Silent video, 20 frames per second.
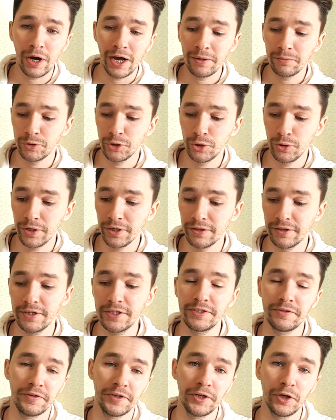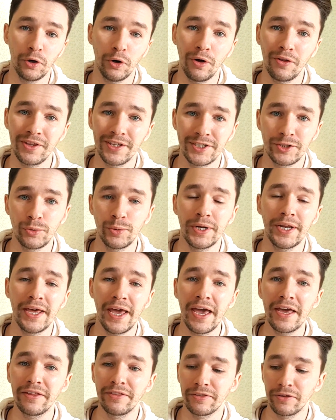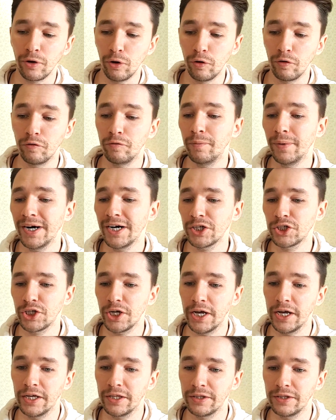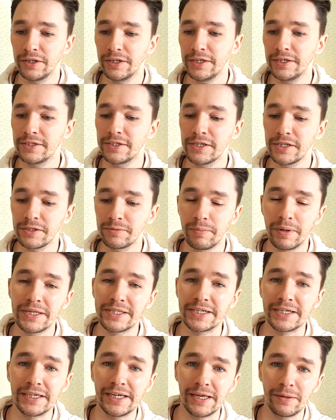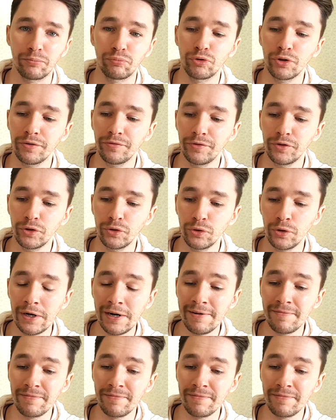I'm shooting this video on the 28th of March and this is basically a preview